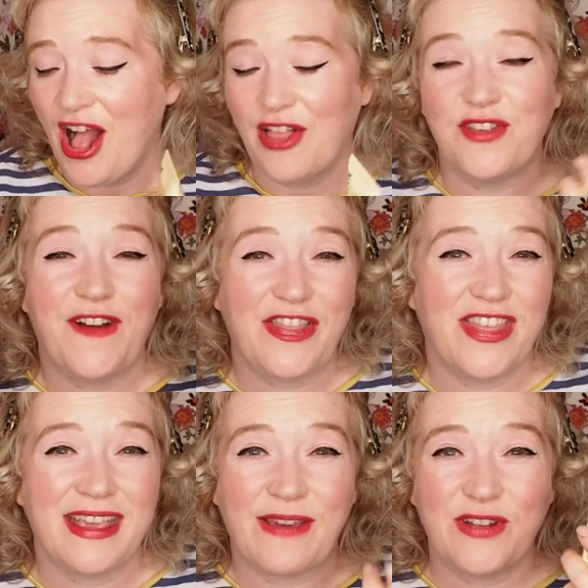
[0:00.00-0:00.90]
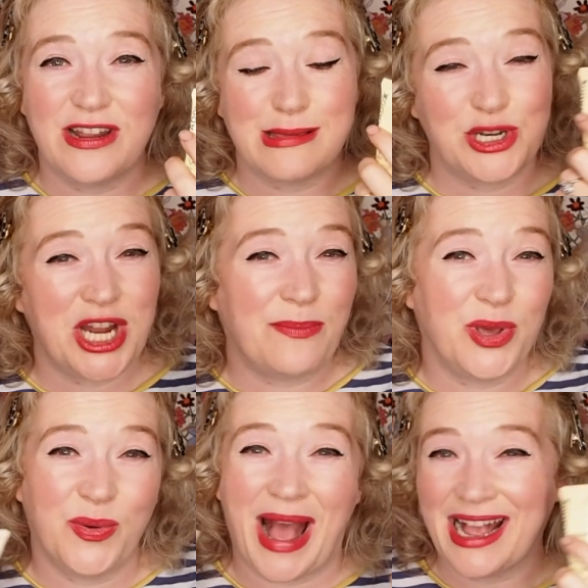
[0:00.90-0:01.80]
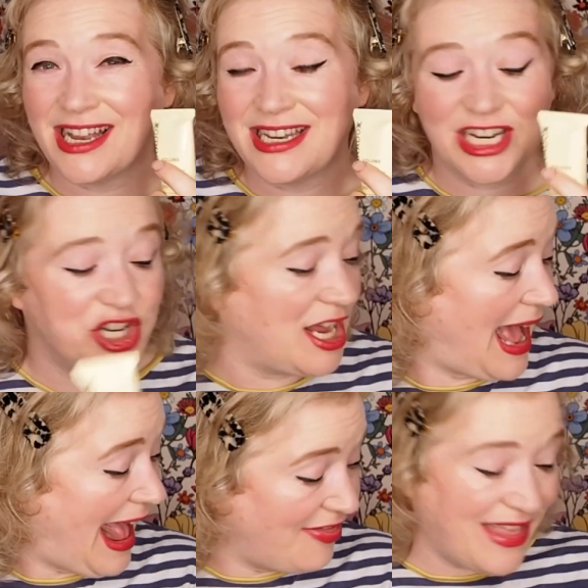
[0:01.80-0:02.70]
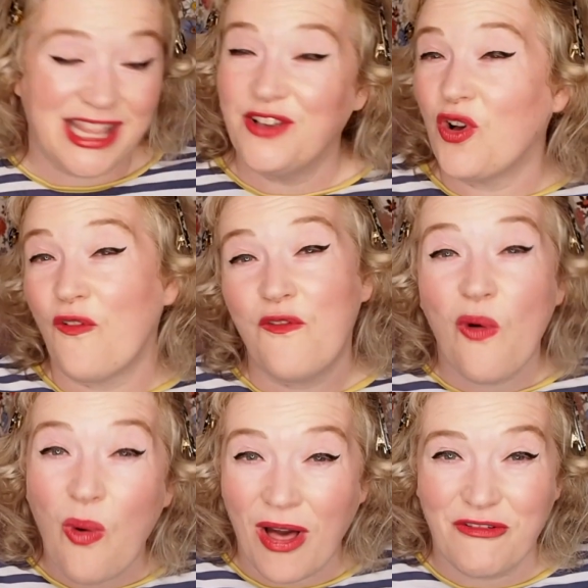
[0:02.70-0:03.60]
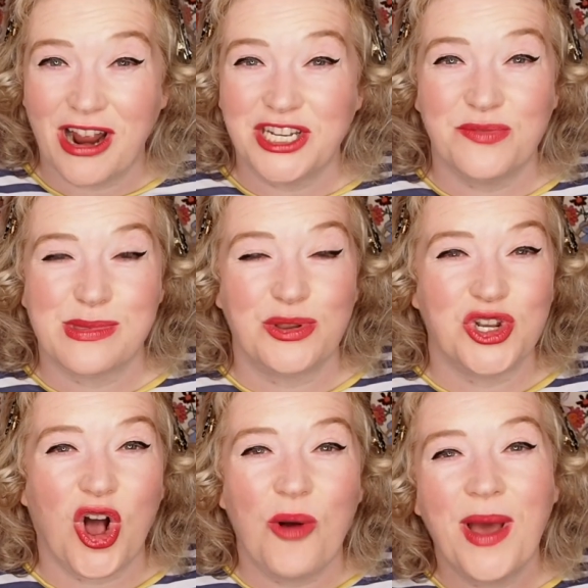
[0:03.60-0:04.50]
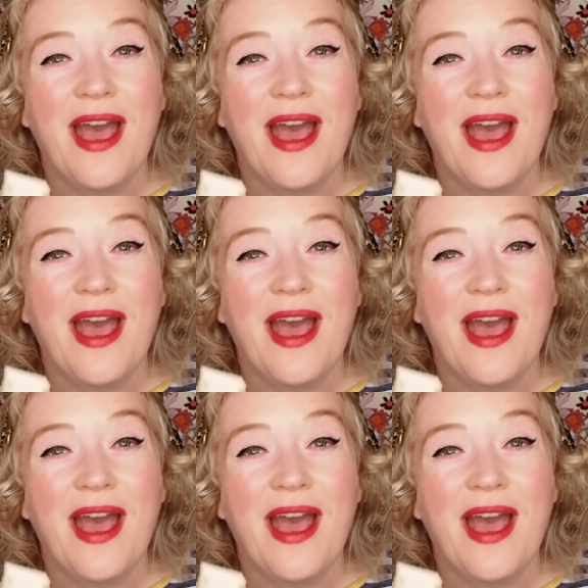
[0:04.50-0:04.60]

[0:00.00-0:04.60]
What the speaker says: And the fact that they've given us the shampoo and conditioner, and then you've got 4 other items on top,